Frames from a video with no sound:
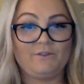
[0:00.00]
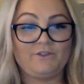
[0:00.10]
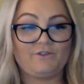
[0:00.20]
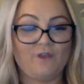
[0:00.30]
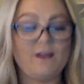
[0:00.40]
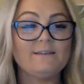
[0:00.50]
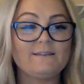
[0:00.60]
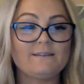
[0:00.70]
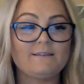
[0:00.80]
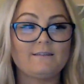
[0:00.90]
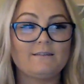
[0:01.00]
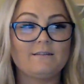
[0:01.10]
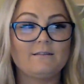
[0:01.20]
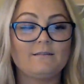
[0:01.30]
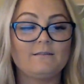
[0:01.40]
distress,
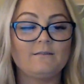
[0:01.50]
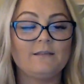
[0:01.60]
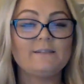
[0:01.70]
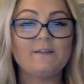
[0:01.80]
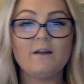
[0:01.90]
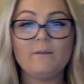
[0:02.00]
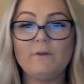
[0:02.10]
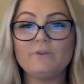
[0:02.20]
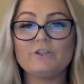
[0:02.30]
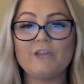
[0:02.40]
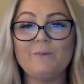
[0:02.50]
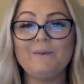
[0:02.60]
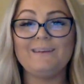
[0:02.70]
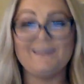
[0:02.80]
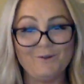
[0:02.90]
let's talk about shame
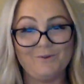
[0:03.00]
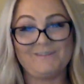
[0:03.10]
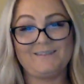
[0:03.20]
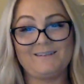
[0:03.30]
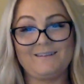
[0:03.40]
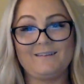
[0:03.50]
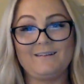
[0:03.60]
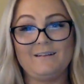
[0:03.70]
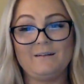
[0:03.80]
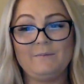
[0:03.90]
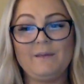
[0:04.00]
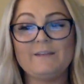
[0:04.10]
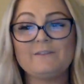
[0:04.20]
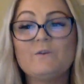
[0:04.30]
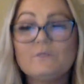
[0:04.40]
and guilt,
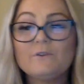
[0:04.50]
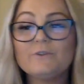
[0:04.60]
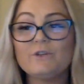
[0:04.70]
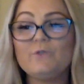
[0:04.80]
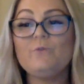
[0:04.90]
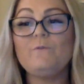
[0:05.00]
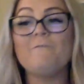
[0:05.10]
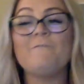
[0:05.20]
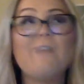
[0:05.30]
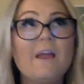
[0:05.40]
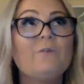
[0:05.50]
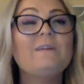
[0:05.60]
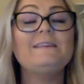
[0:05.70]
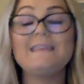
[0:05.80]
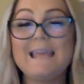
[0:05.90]
because those are two
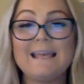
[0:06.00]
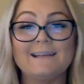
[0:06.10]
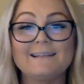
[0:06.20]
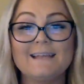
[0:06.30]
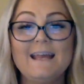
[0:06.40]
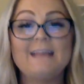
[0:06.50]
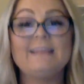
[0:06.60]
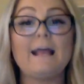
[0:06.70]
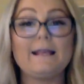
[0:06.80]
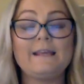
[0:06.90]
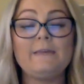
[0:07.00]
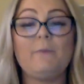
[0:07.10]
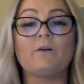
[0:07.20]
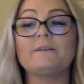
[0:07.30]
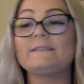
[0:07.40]
very things that keep
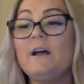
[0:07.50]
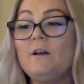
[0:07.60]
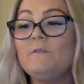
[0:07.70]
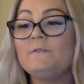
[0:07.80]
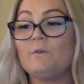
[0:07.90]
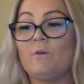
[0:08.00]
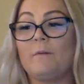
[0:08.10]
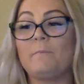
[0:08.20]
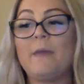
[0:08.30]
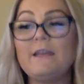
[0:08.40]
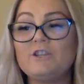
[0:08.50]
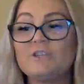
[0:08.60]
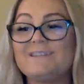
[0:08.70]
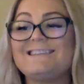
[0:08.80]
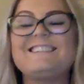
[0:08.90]
ourselves or our
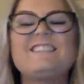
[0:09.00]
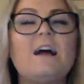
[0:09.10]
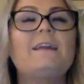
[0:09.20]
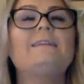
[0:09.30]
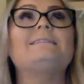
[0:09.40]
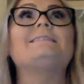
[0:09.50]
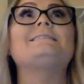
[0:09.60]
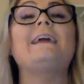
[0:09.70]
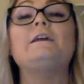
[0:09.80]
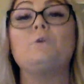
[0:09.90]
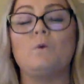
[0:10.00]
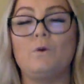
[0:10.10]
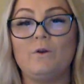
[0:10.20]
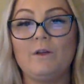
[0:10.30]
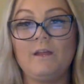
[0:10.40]
patients stuck in a
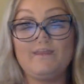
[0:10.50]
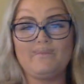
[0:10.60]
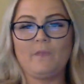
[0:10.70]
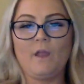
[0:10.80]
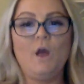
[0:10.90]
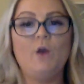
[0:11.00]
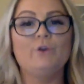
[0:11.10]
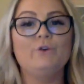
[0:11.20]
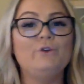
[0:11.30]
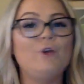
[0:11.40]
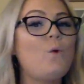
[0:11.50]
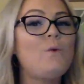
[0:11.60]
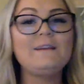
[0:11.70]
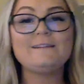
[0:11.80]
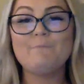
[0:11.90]
cycle. No
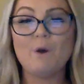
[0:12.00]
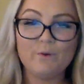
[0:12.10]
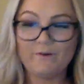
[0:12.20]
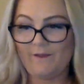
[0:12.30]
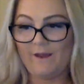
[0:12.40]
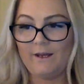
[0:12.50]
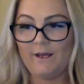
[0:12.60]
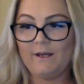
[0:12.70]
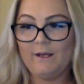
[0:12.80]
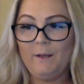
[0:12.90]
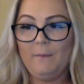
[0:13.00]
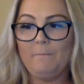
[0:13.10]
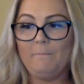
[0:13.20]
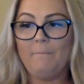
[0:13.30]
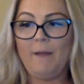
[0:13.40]
one is motivated
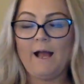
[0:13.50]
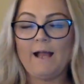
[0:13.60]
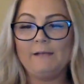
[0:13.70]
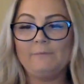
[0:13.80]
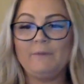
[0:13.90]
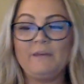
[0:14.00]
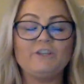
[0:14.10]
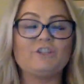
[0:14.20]
by being